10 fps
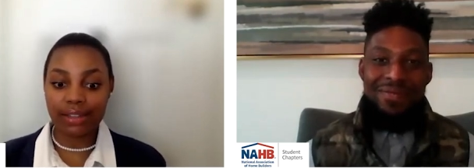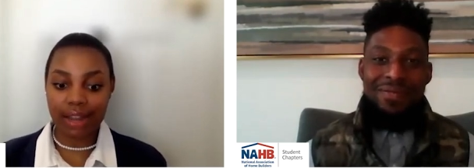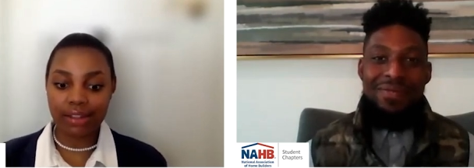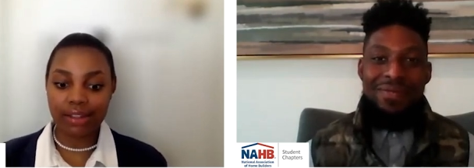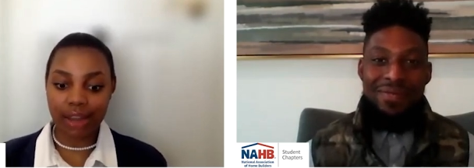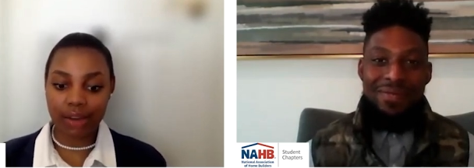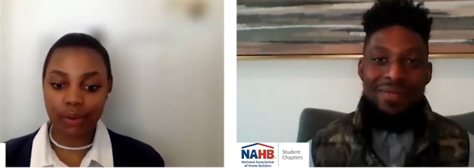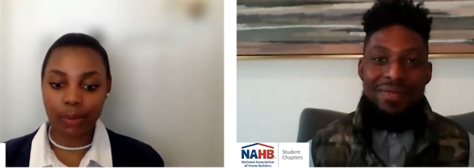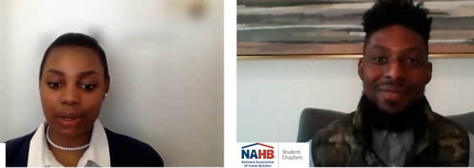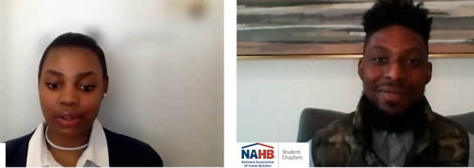Speaker 1: a set
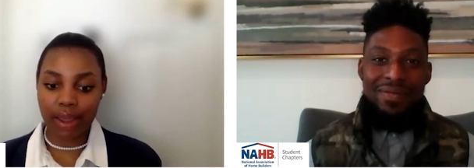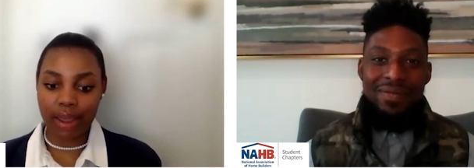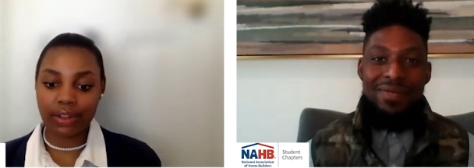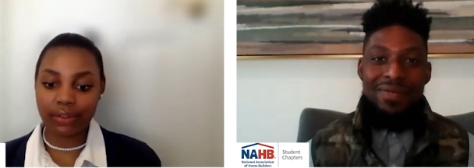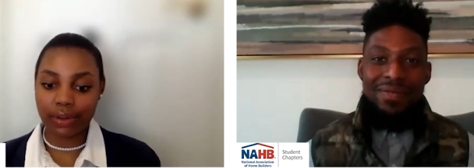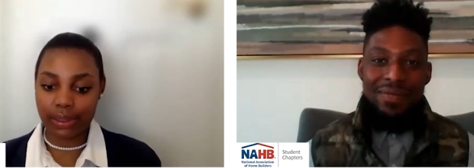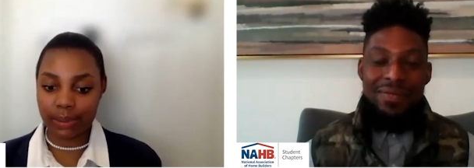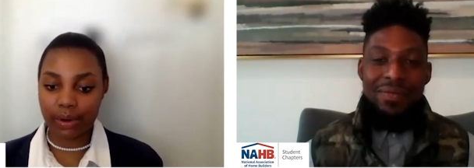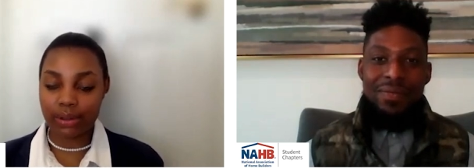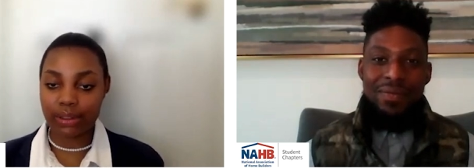schedule, but you have different
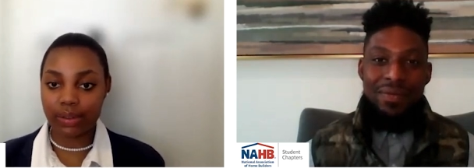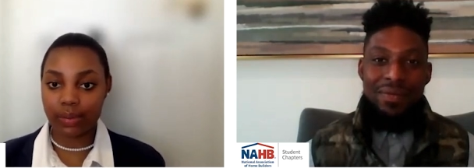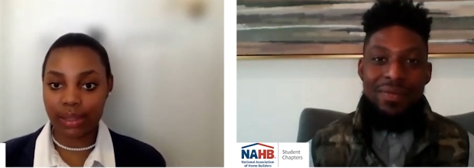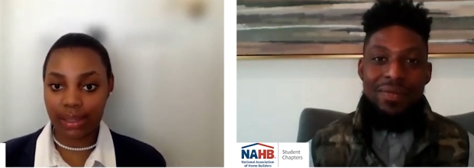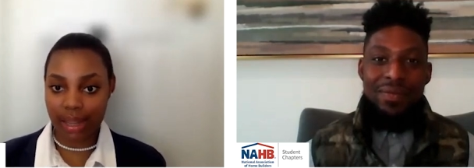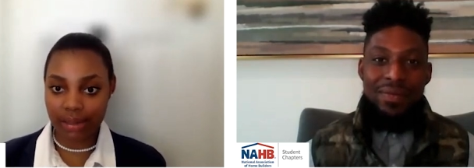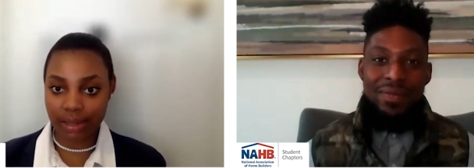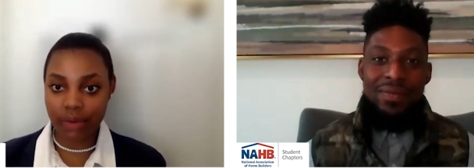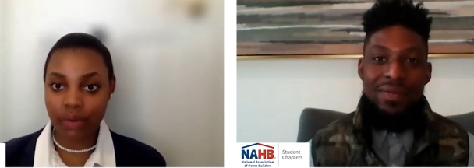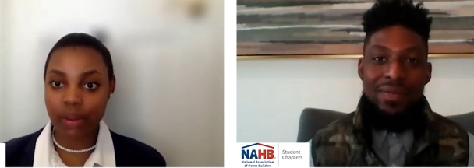experiences within that
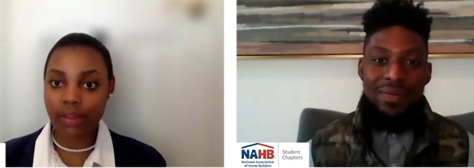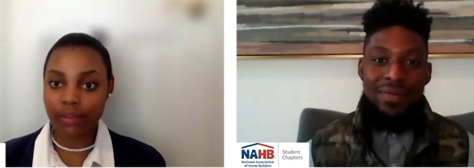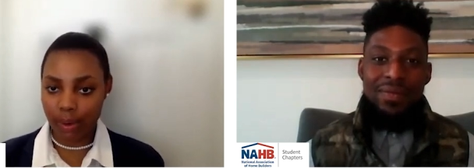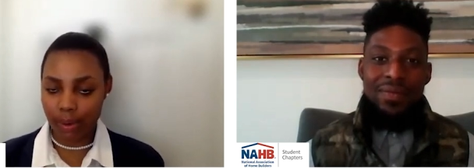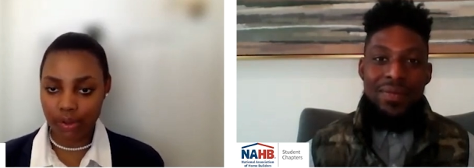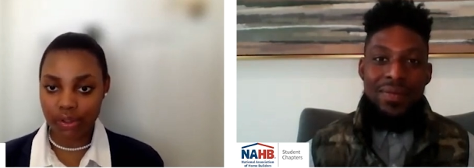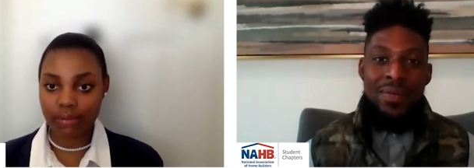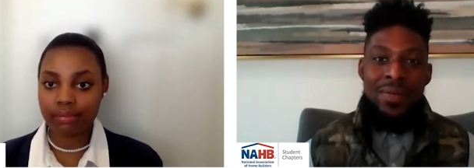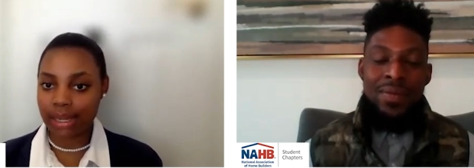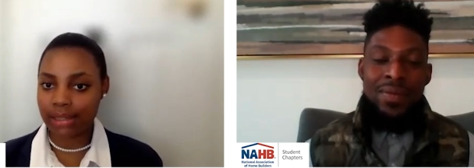schedule, if my
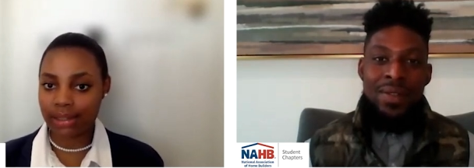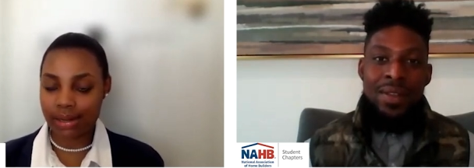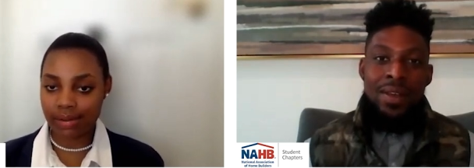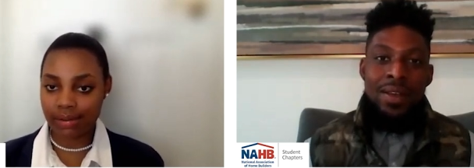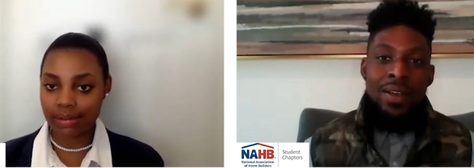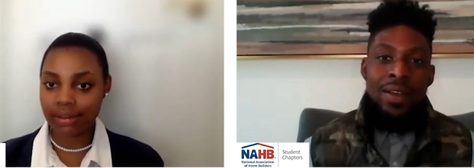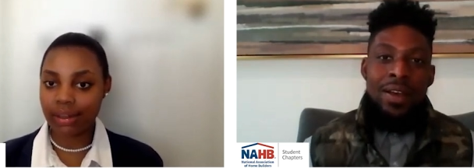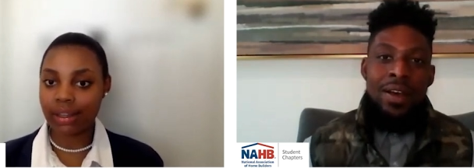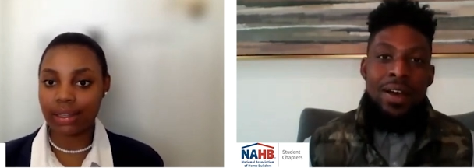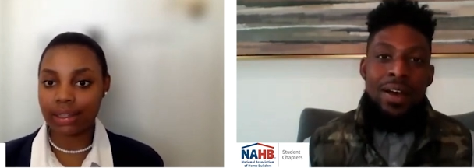question makes sense?
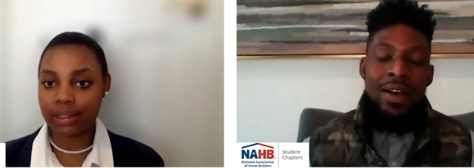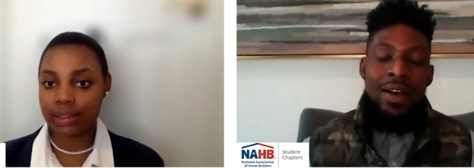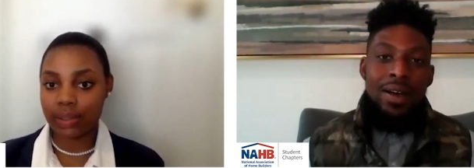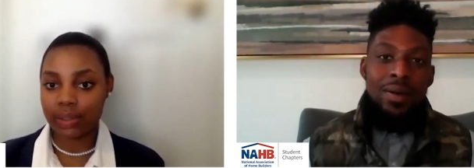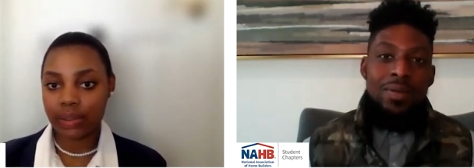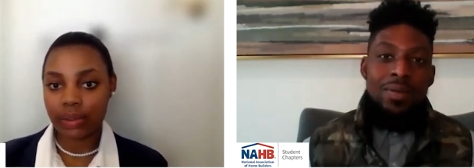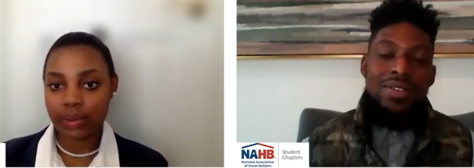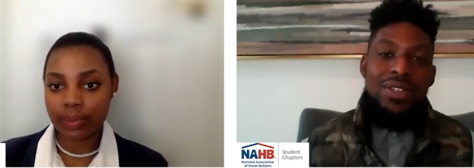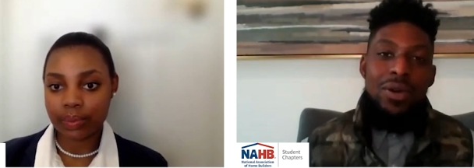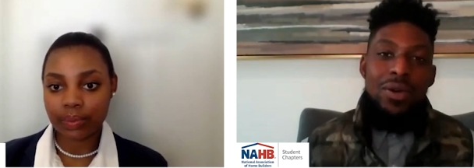
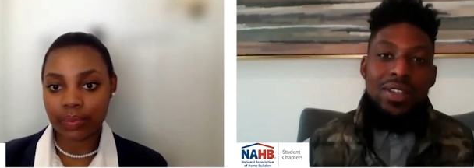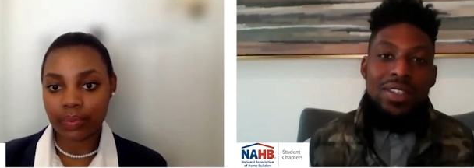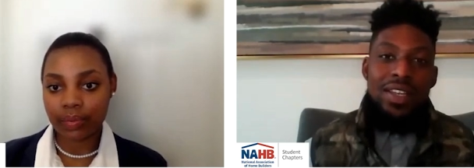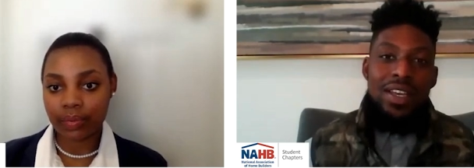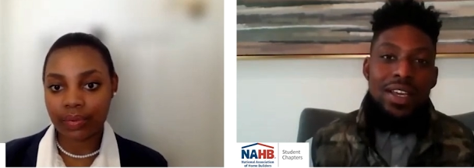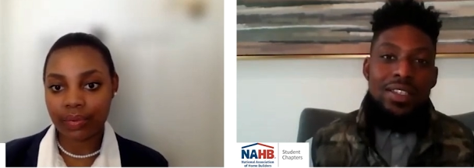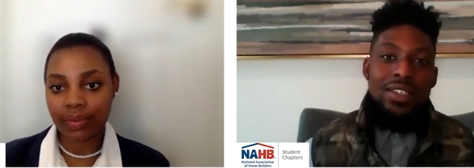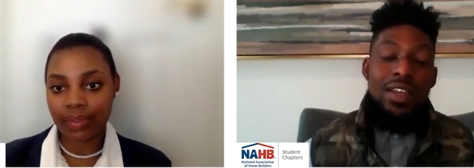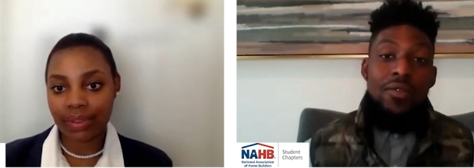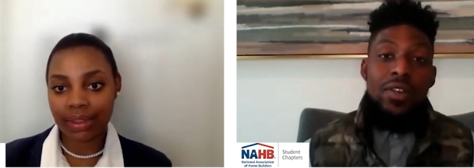
Speaker 2: So it's
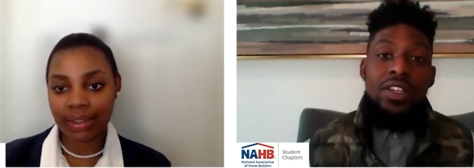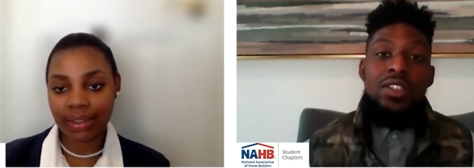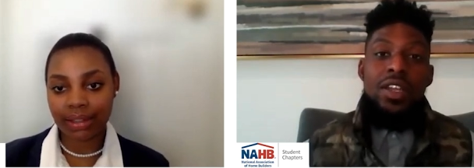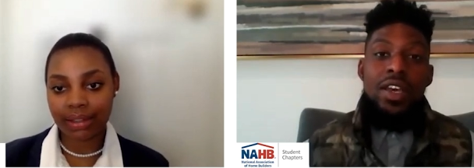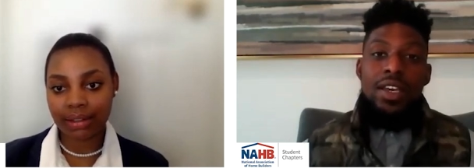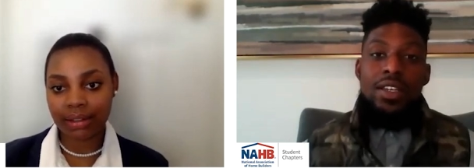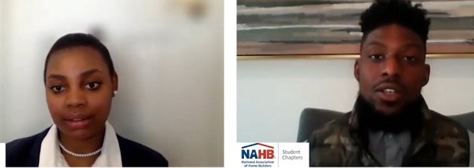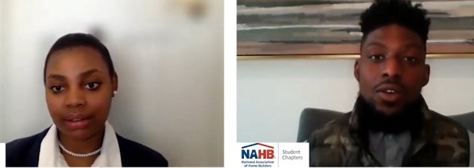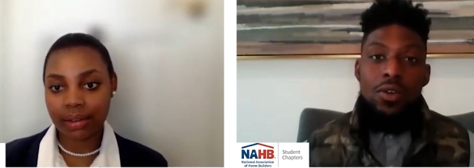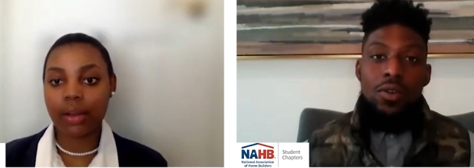different each day.
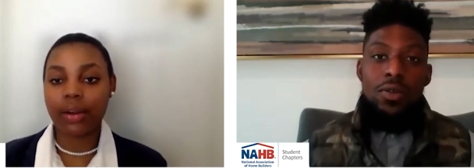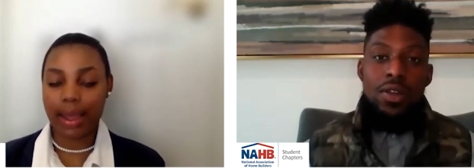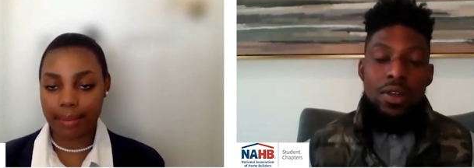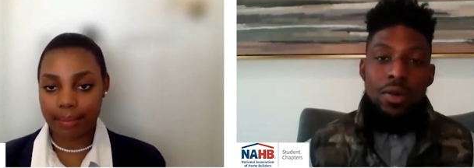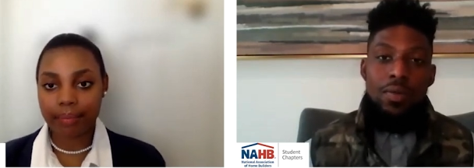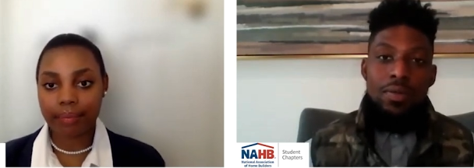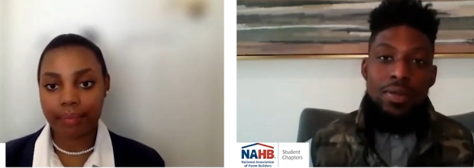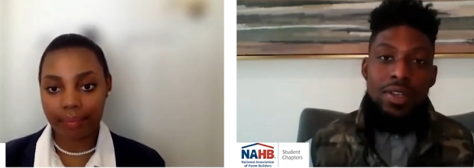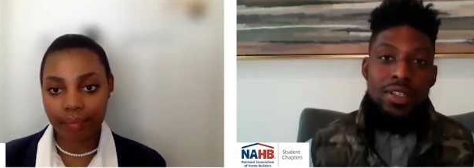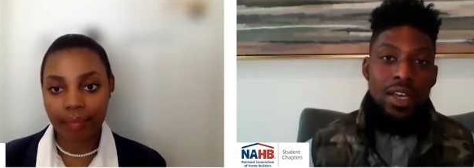So, you know,
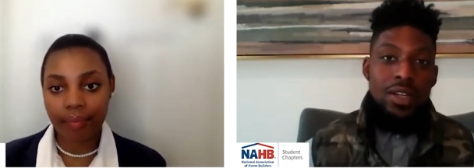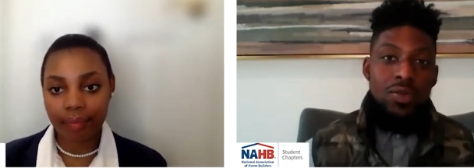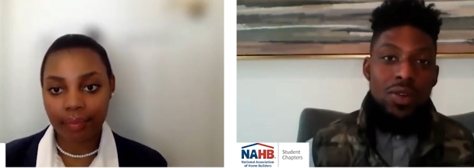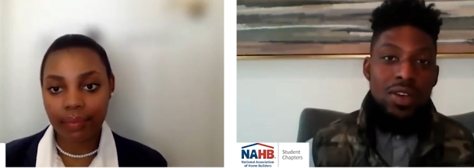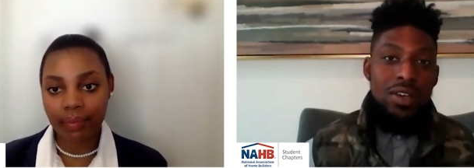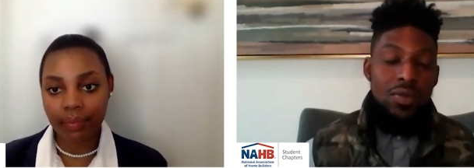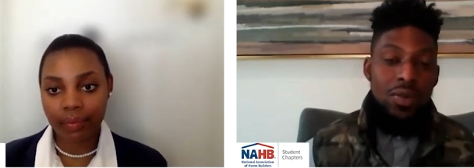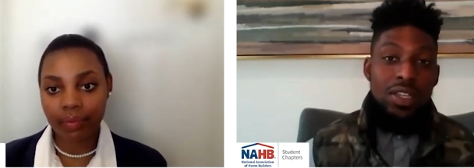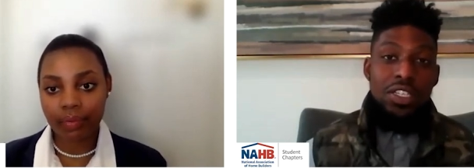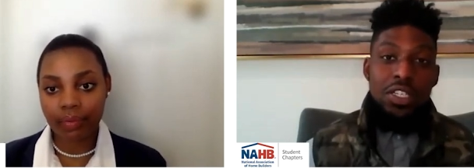schedule could
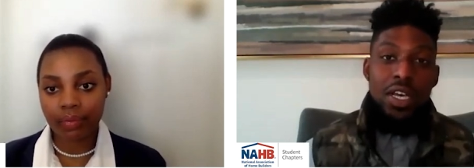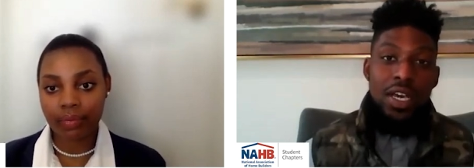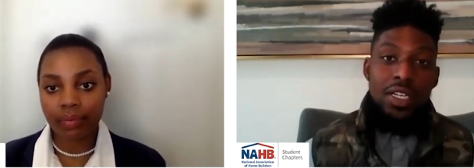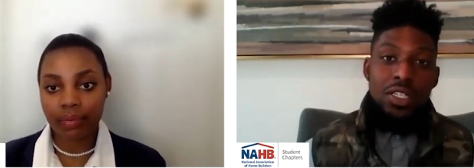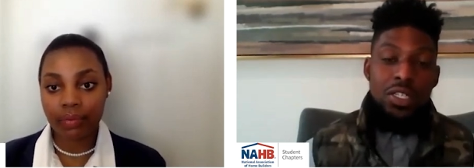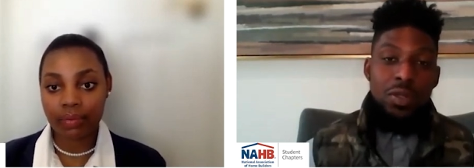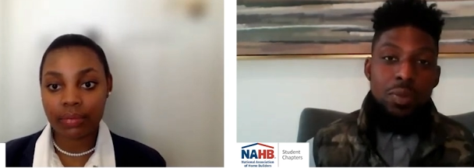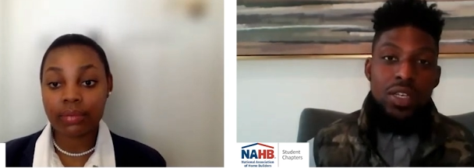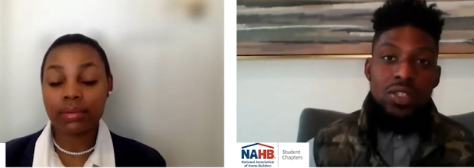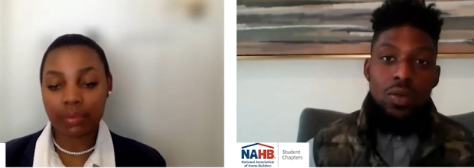really change just
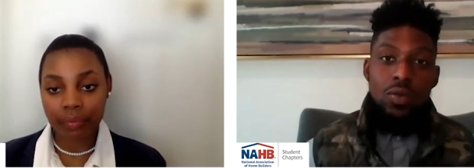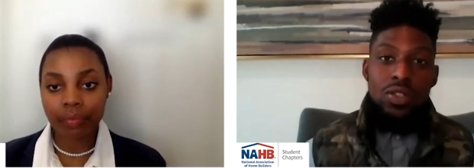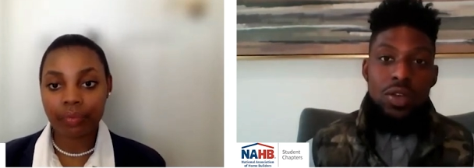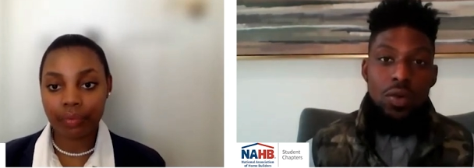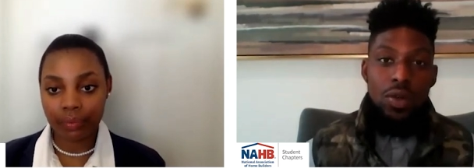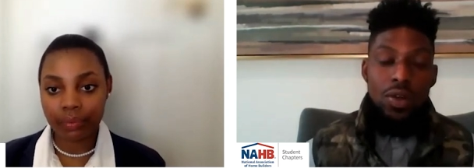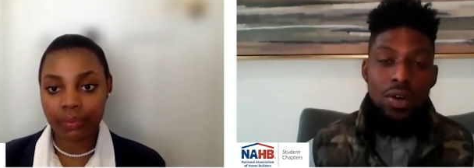based on what's going